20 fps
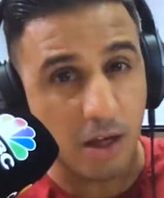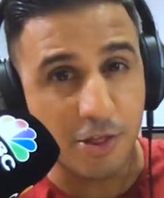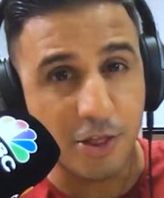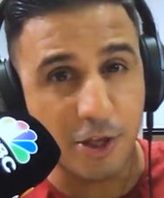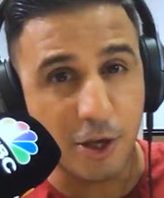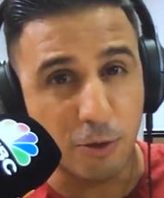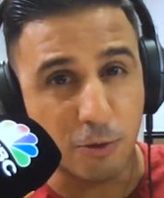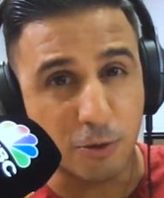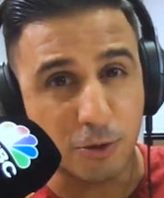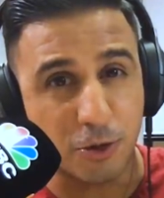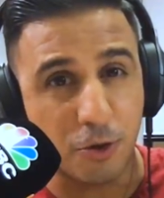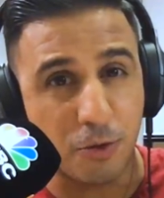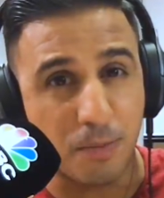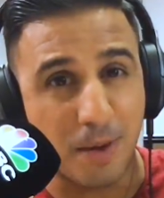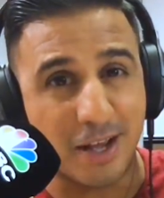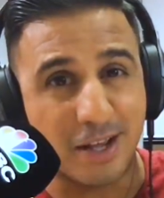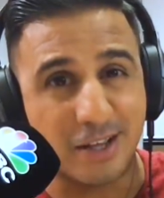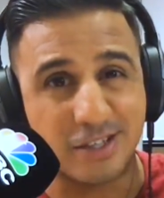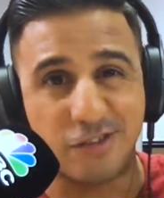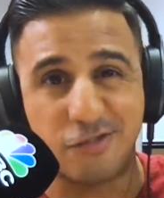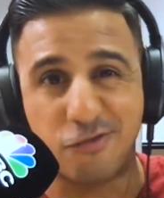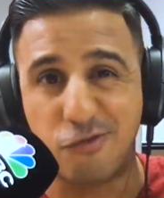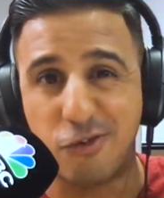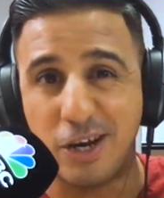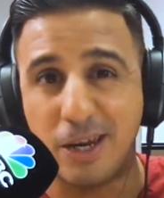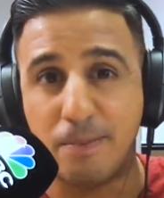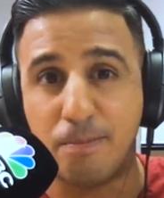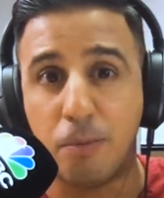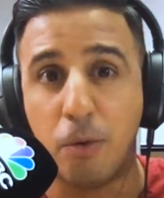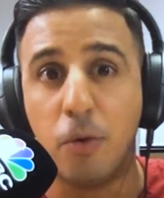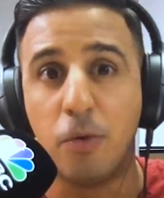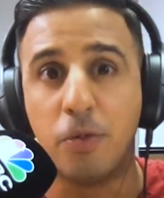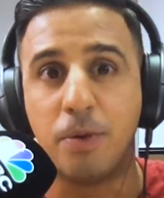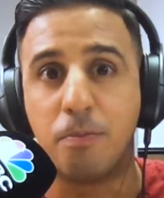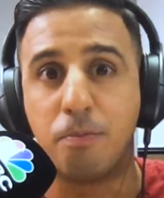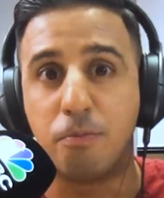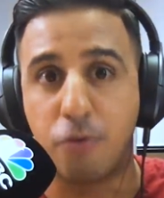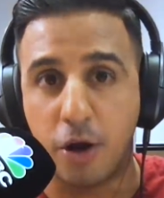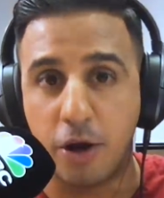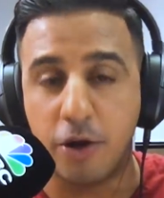The automakers have really borne the
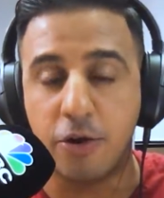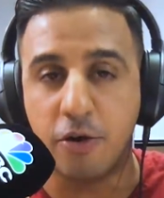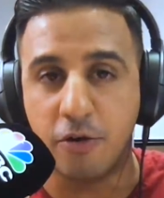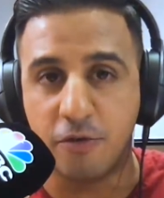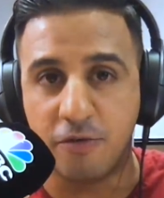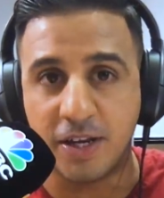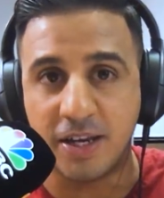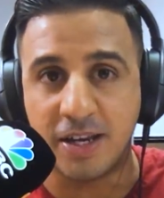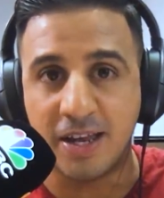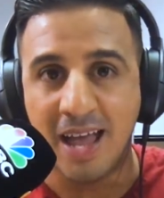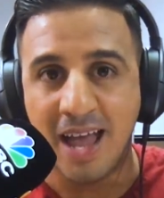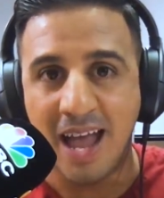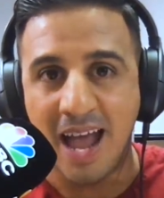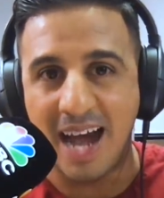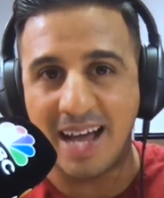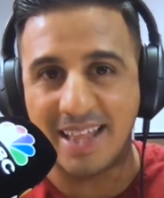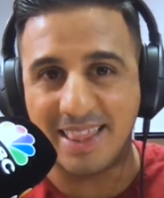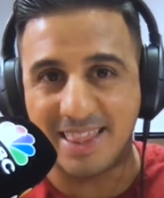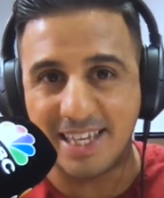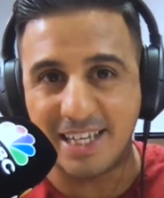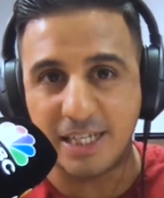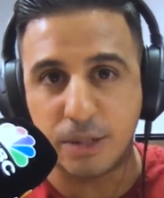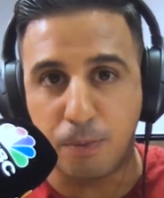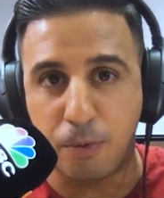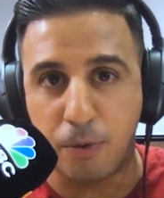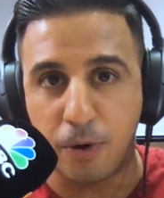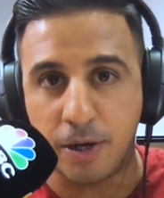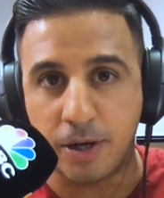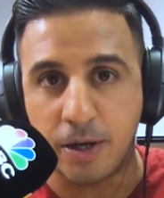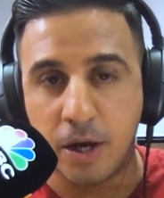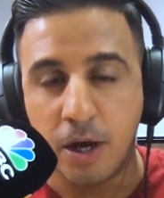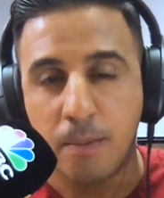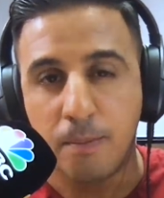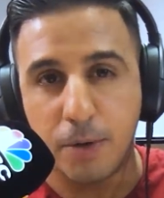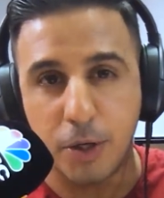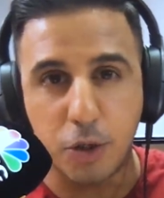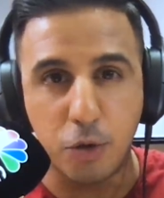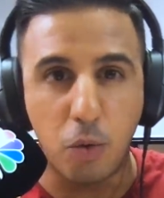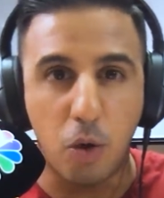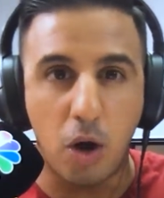brunt of it at this point,
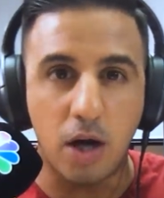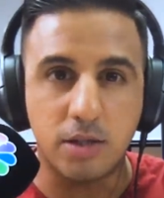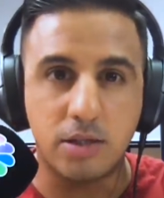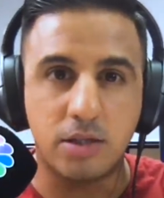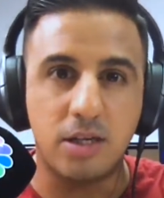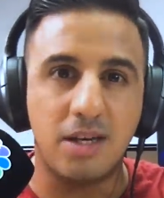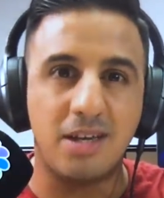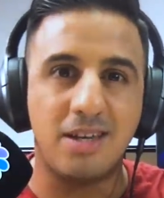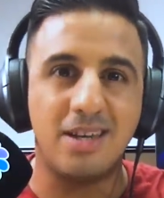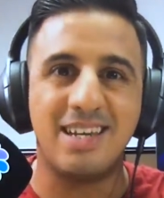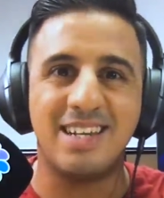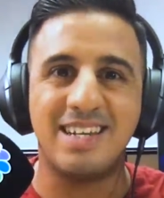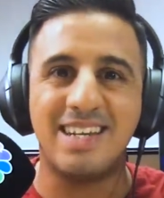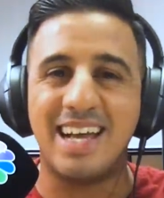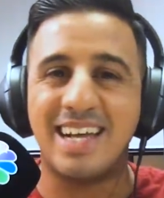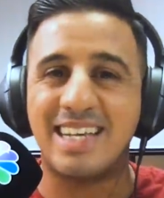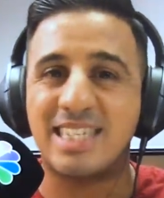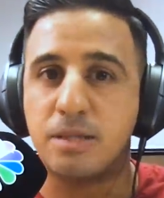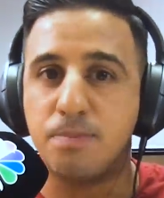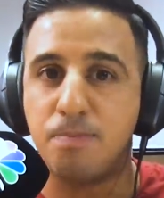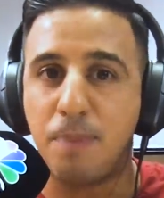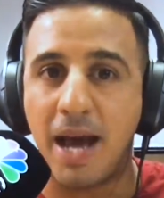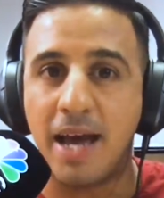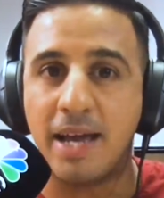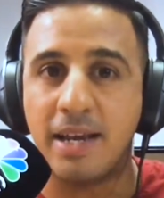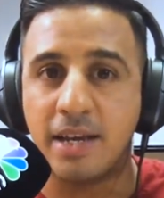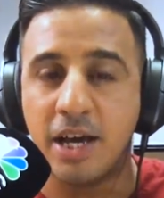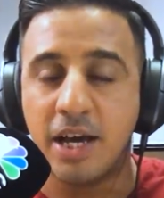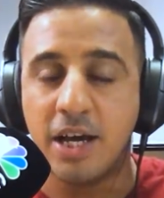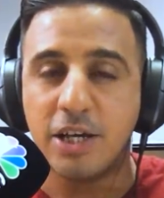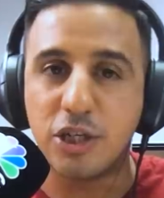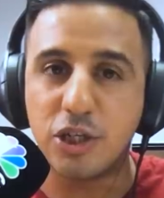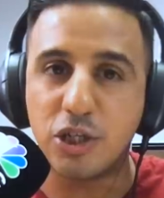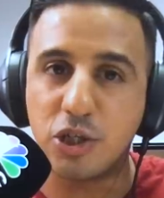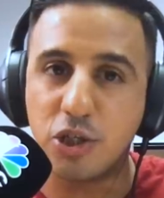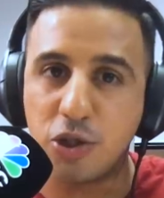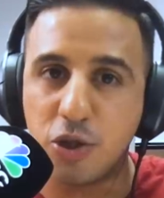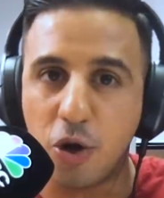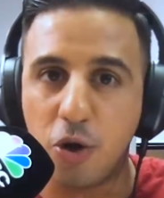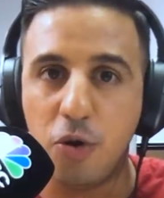but you are seeing it expand to
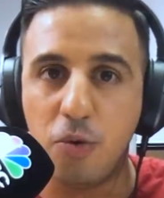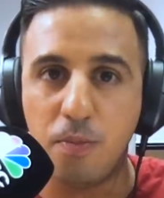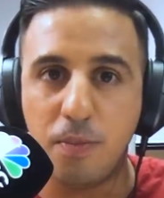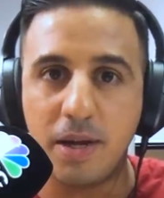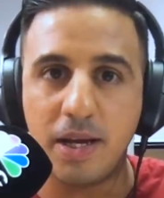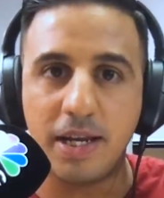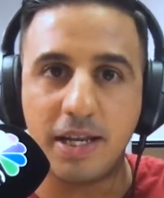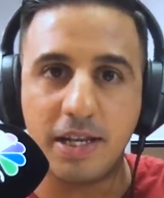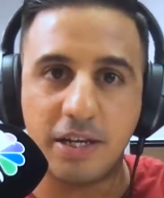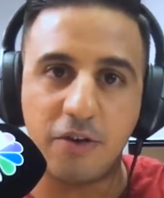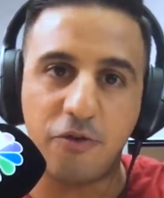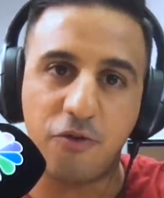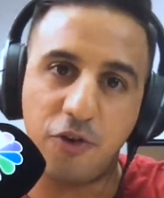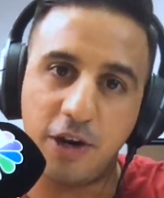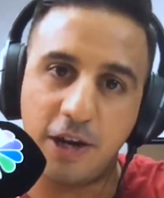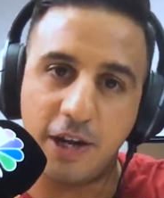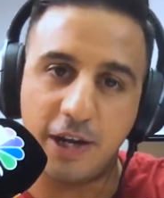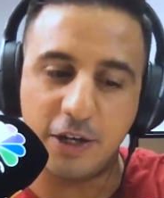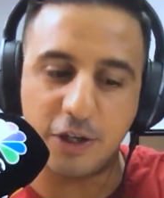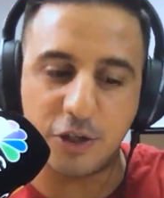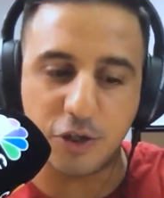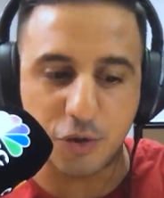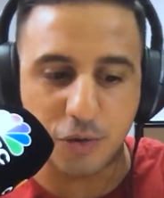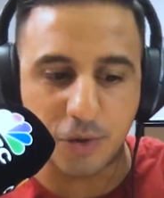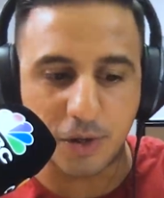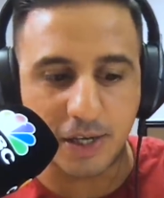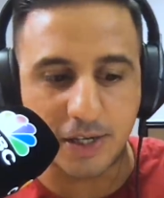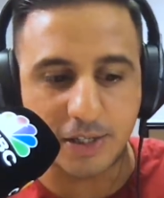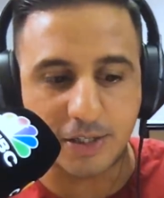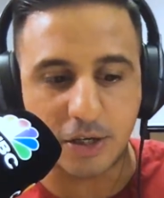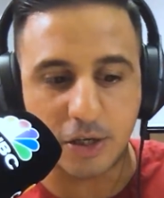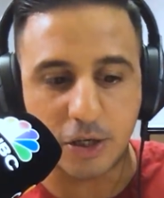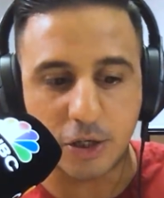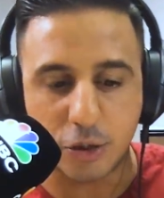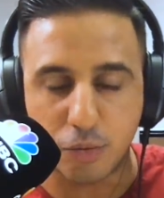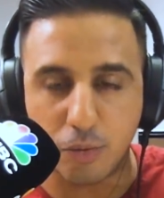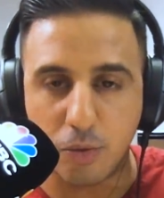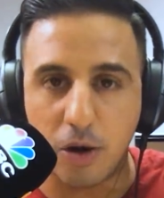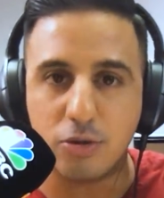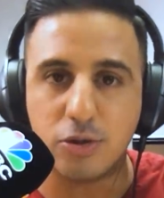so many different industries
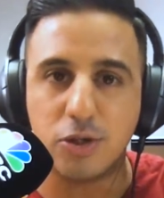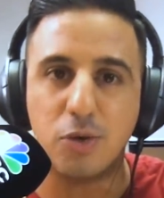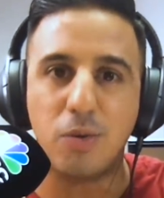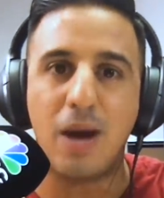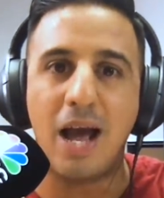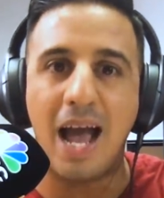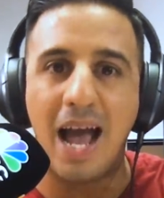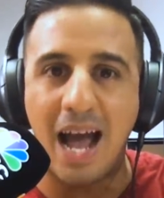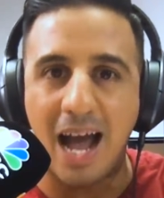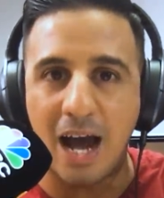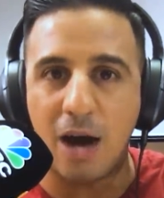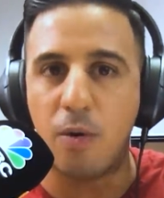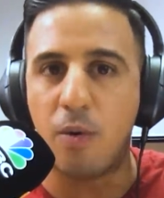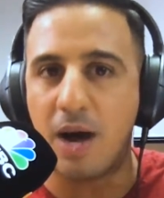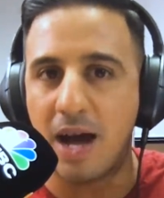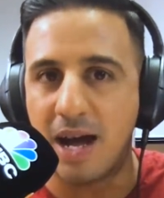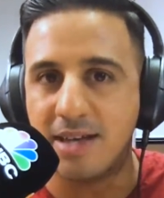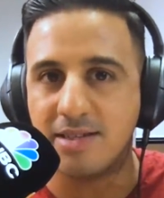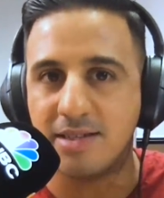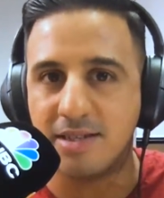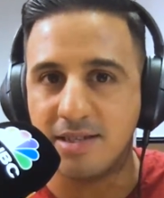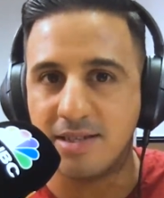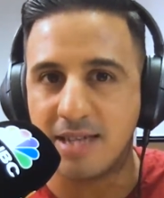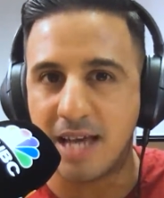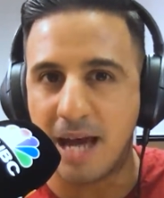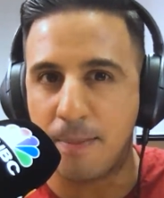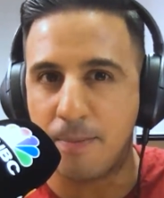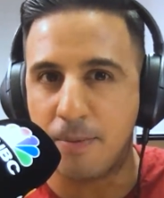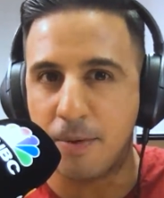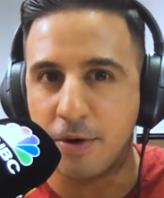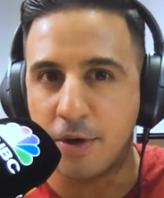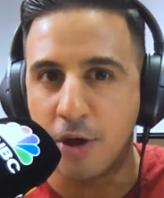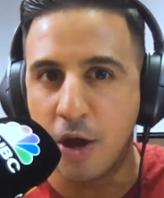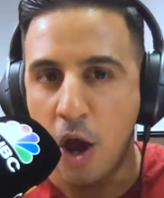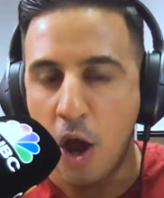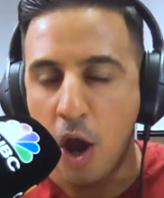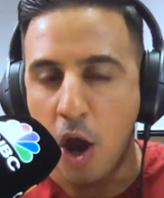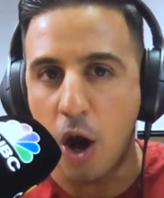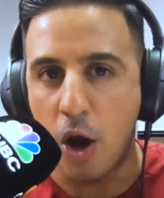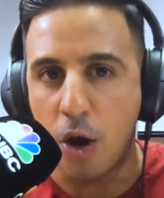as well. So, how has this happened
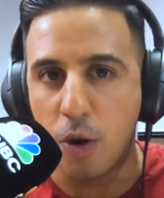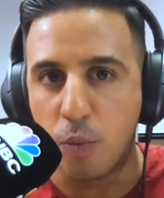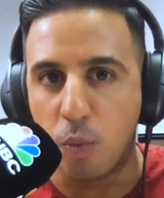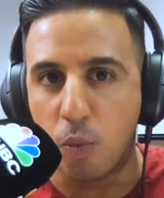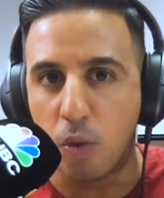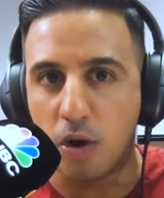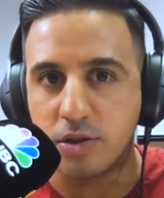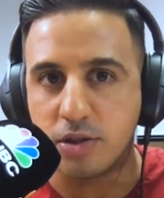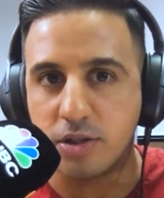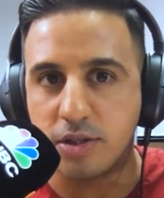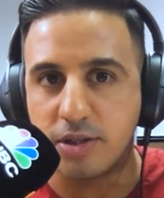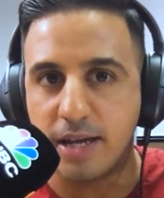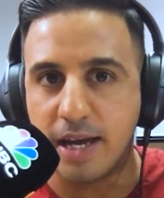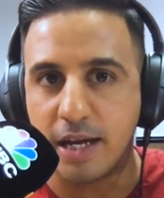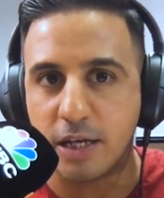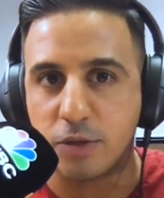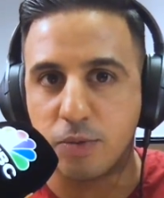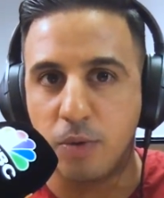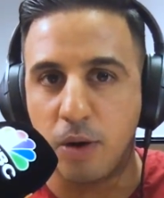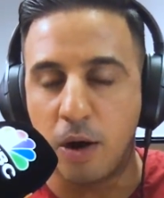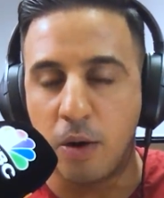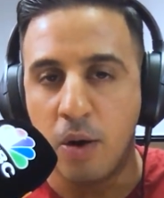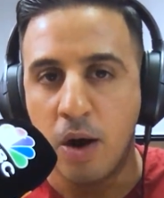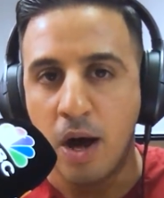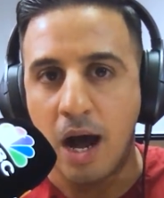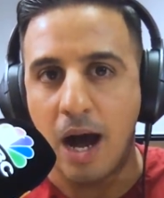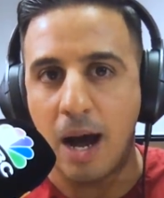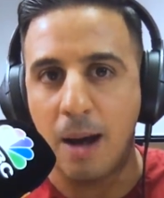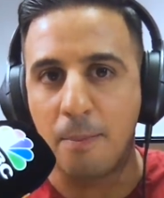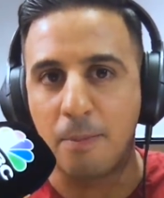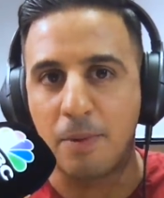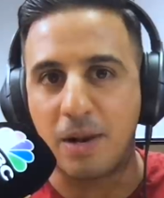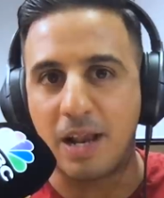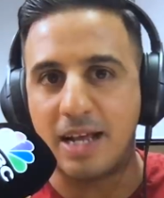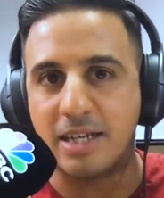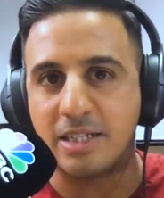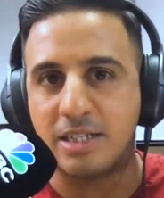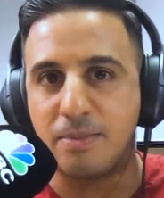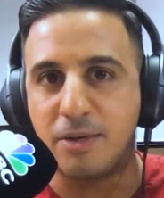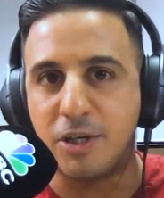and what's next? Well, I'm
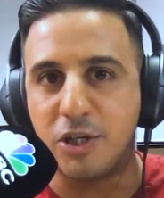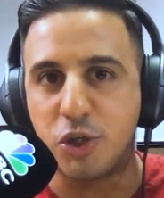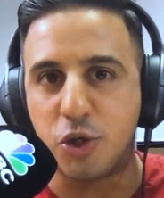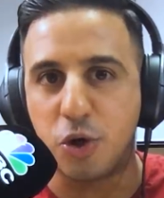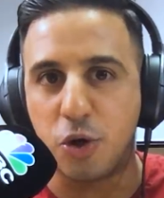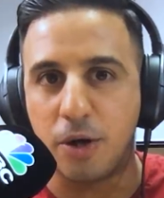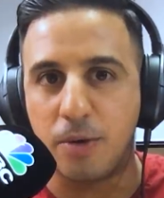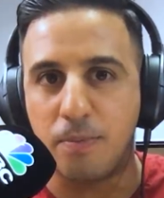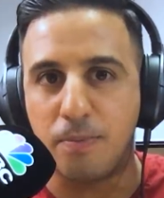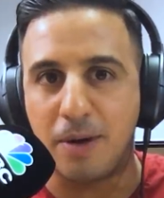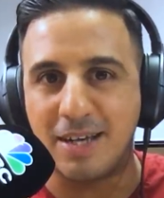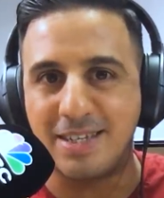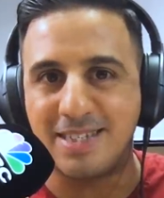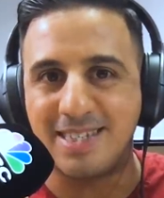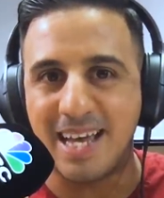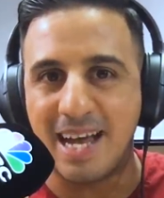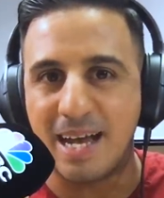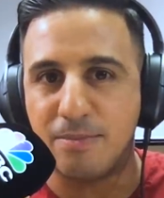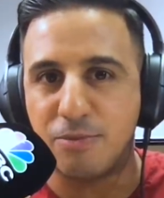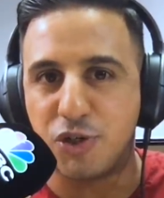glad to be joined by Sam